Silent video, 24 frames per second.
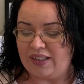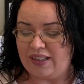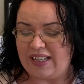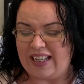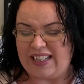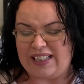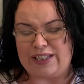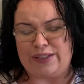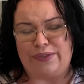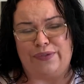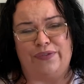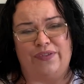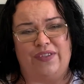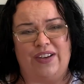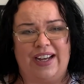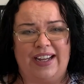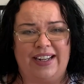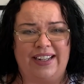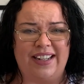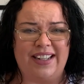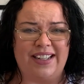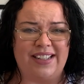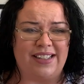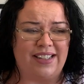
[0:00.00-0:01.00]
It's
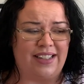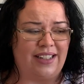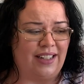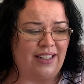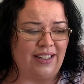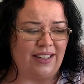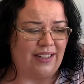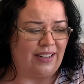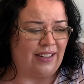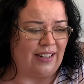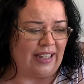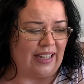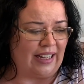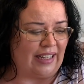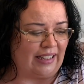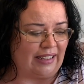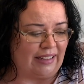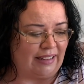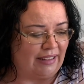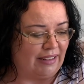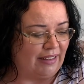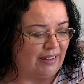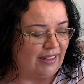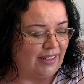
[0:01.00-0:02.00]
fun, isn't it? Like,
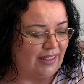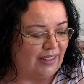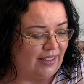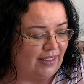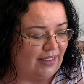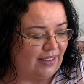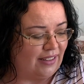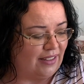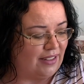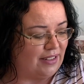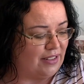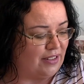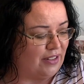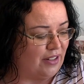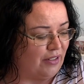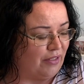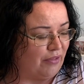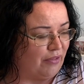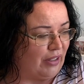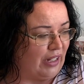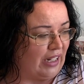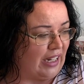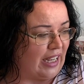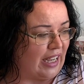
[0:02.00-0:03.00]
there's
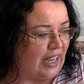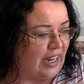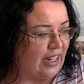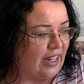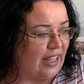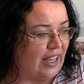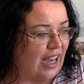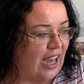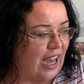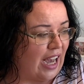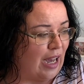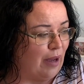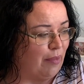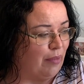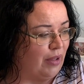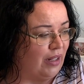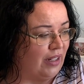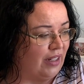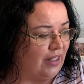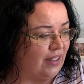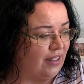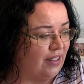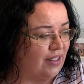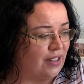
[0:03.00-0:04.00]
not really any harm
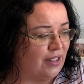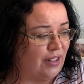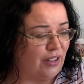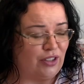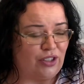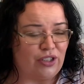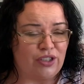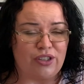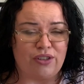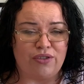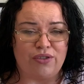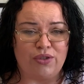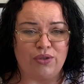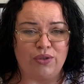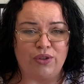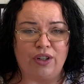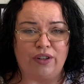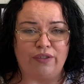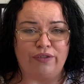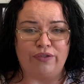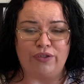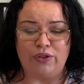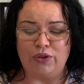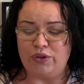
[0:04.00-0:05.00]
in it, as long as you've still
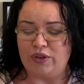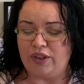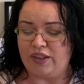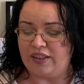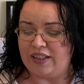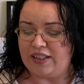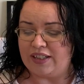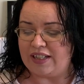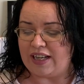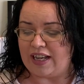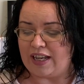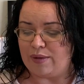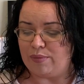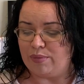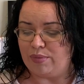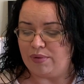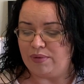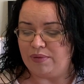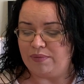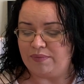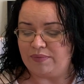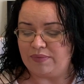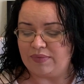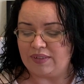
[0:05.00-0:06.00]
got food on the
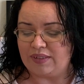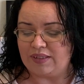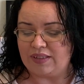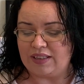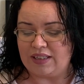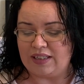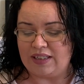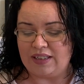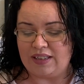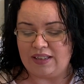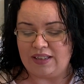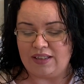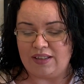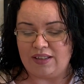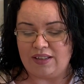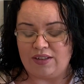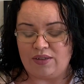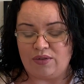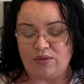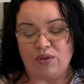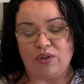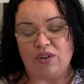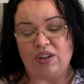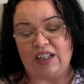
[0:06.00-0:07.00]
table.
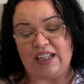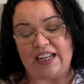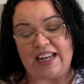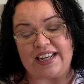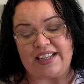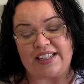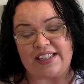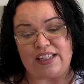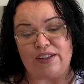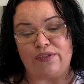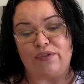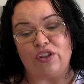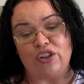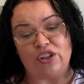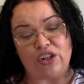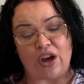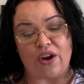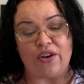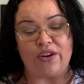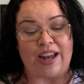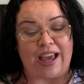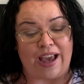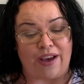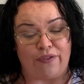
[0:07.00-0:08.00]
Or at least if you
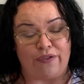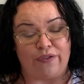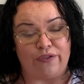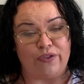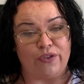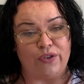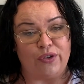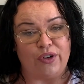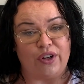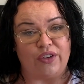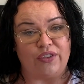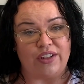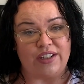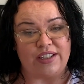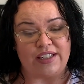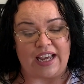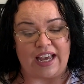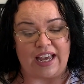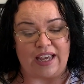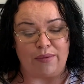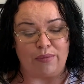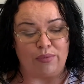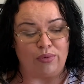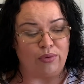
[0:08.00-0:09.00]
don't have food on the
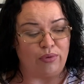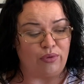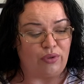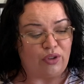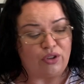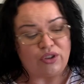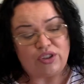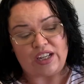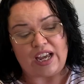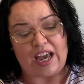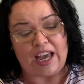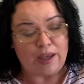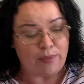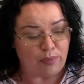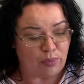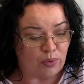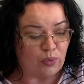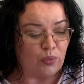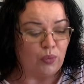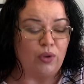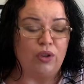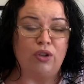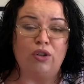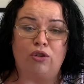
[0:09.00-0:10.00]
table, your
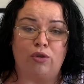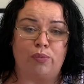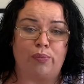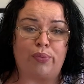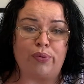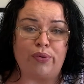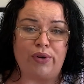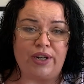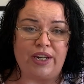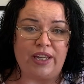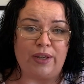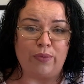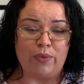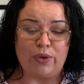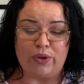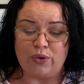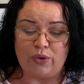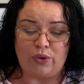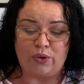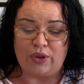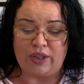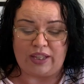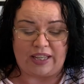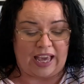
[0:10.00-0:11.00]
table will look pretty with
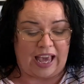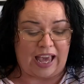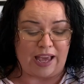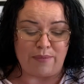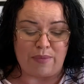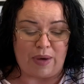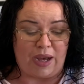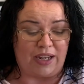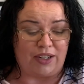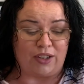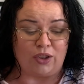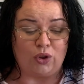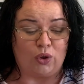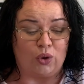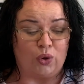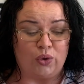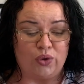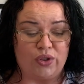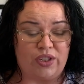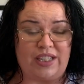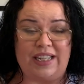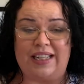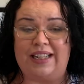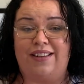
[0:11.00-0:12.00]
all the Kmart
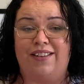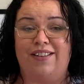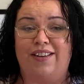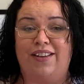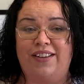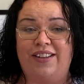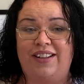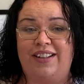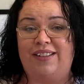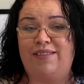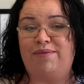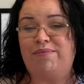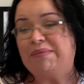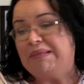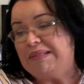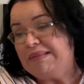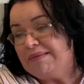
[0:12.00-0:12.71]
decor sitting on it.